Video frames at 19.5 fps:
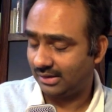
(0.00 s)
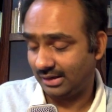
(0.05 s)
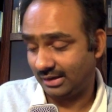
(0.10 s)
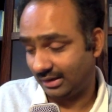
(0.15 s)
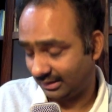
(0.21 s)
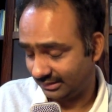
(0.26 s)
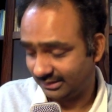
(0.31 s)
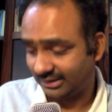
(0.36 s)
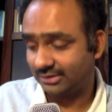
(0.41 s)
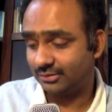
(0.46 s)

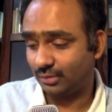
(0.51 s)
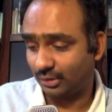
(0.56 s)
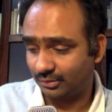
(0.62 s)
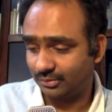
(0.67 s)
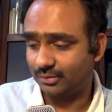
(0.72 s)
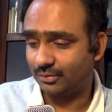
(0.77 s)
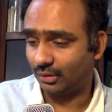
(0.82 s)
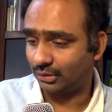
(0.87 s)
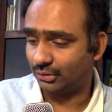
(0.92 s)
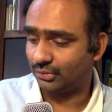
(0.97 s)
and that's what we
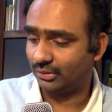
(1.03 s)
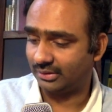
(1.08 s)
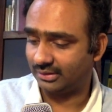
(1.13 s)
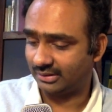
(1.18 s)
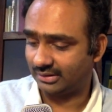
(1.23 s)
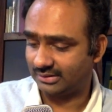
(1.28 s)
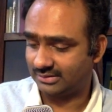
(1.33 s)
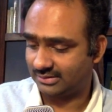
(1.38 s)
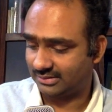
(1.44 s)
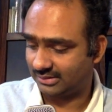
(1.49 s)
want to
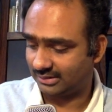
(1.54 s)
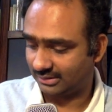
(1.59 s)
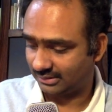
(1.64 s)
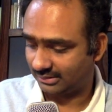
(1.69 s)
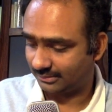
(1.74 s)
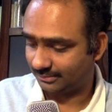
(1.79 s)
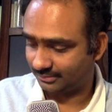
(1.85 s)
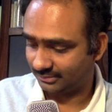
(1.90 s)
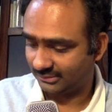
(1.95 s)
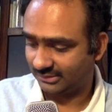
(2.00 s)
address uh,
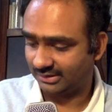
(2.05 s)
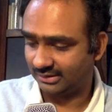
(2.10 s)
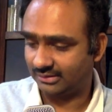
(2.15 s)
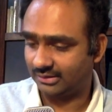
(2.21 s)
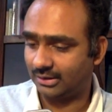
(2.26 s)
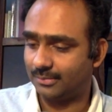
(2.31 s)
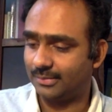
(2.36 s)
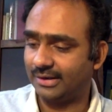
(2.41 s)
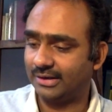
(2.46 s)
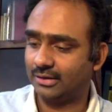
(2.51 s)
in the
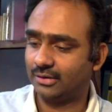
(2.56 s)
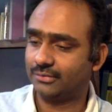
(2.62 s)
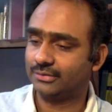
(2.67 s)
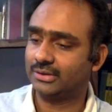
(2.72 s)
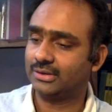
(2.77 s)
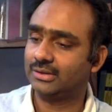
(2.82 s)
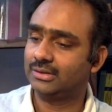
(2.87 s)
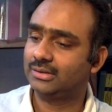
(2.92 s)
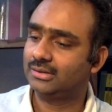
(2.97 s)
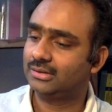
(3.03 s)
remaining of
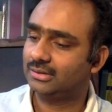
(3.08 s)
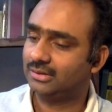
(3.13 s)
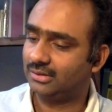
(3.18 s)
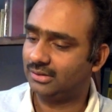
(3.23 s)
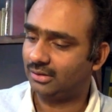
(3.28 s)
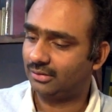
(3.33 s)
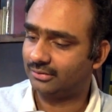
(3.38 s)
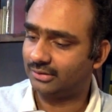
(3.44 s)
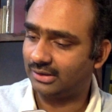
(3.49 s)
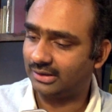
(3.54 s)
the
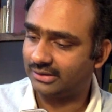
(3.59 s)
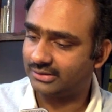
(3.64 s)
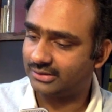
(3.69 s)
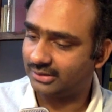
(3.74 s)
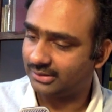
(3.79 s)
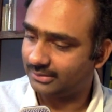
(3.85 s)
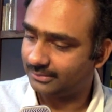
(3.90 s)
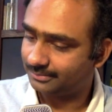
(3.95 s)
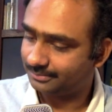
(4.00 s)
of the lecture